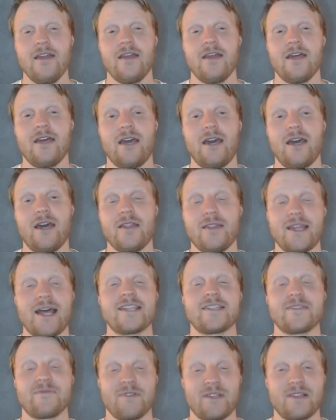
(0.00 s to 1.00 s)
And
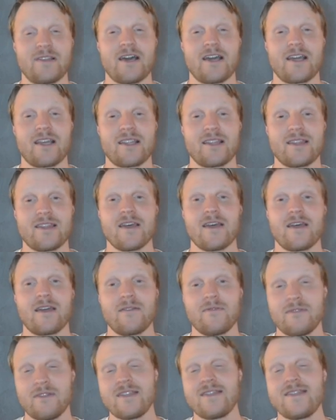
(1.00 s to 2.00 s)
that's with like
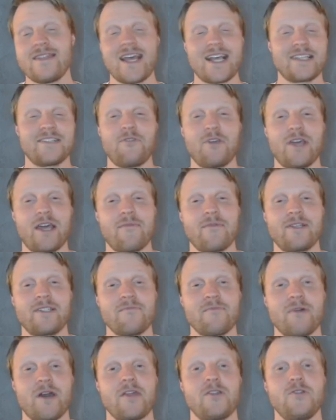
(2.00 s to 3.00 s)
the next few game weeks in
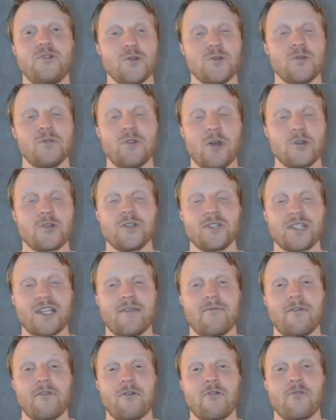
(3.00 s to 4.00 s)
mind, not just
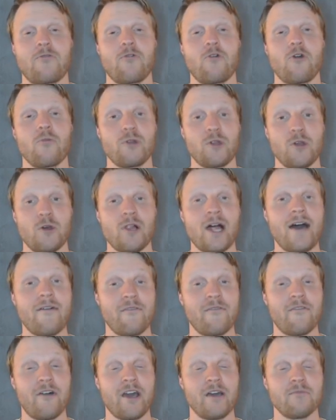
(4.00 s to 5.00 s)
Game Week 34, but you'll have a
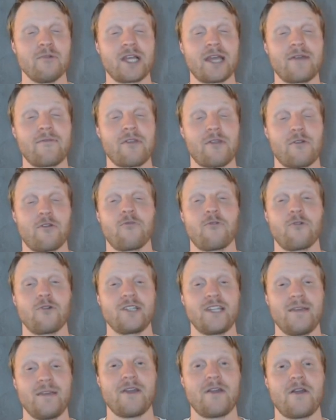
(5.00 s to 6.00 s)
viable Game Week 34
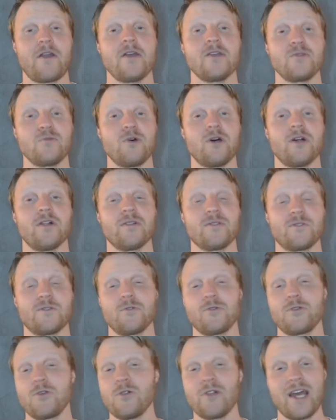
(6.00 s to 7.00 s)
team as well.
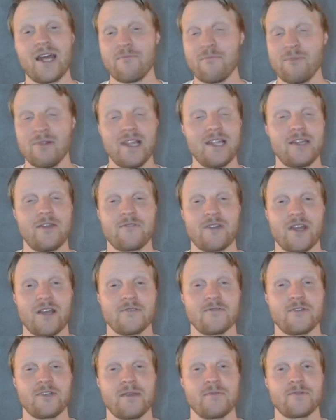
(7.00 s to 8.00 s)
So you'll get plenty of
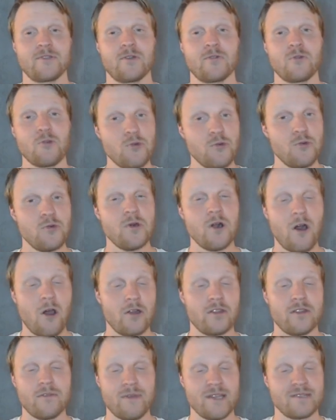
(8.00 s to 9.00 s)
transfer tips on who
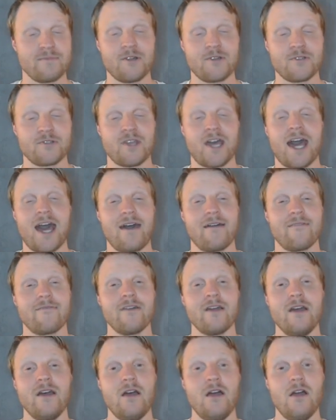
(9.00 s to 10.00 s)
are the best players to have
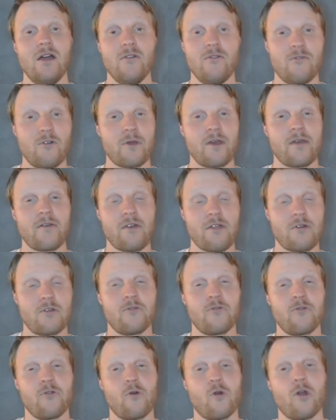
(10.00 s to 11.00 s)
from Game Week
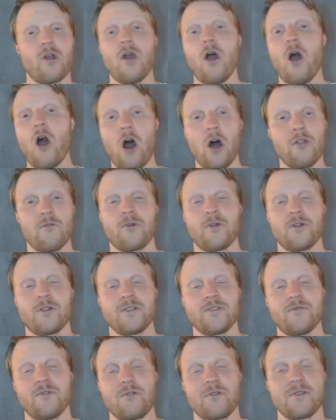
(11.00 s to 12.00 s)
34 onwards
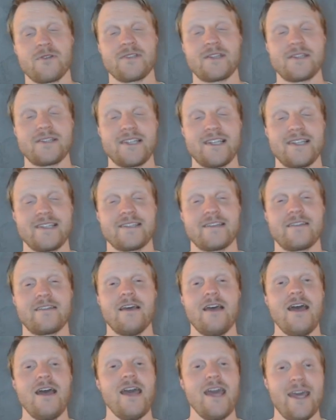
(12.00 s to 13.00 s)
for the rest of the season
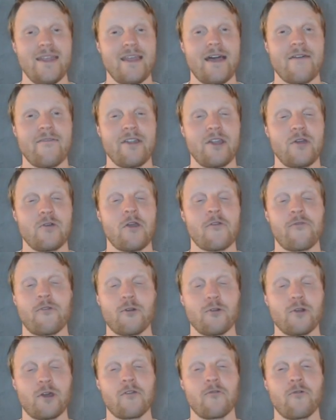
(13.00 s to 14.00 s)
in that video, if you're
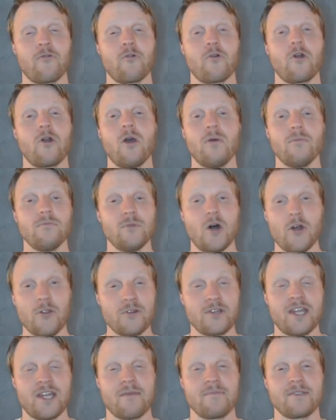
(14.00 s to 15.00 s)
looking for other
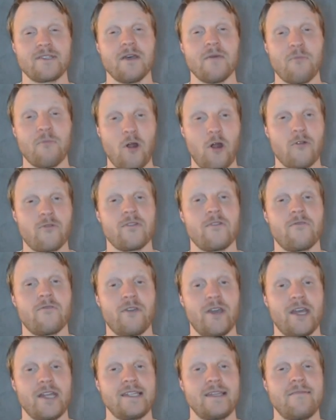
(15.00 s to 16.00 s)
tips apart from the
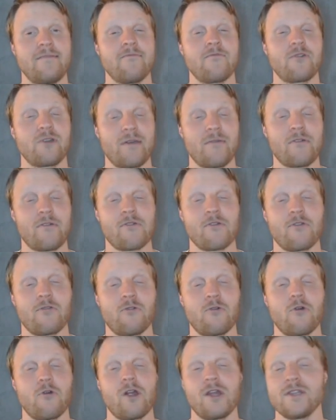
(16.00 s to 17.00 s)
free hit team for Game Week
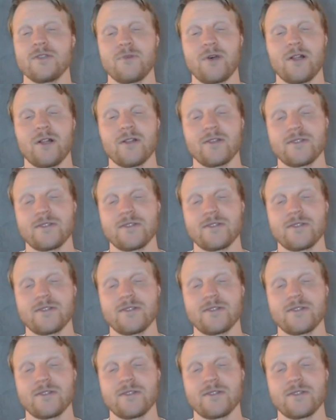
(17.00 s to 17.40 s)
34 as well.